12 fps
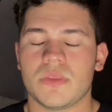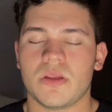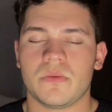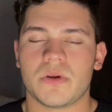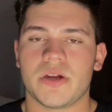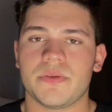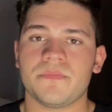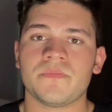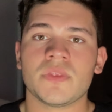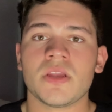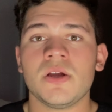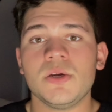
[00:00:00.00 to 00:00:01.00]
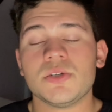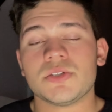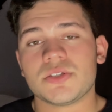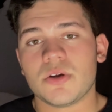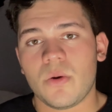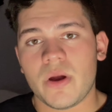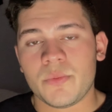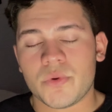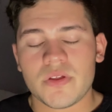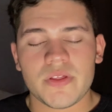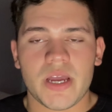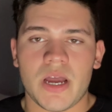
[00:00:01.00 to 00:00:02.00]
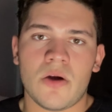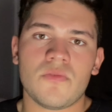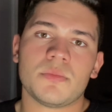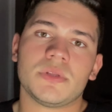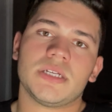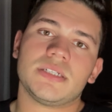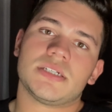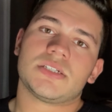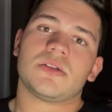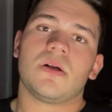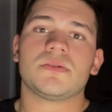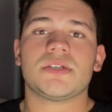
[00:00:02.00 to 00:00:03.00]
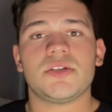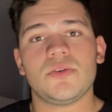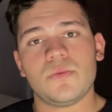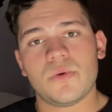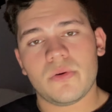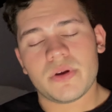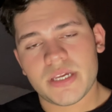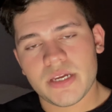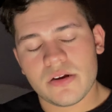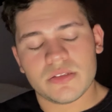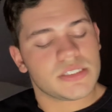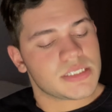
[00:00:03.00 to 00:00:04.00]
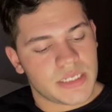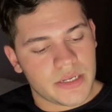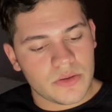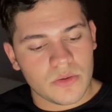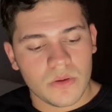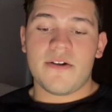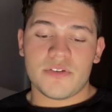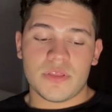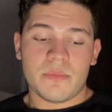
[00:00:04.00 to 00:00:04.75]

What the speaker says: Okay. So in one of the Elvin Melendez songs that you will hear, the single, for the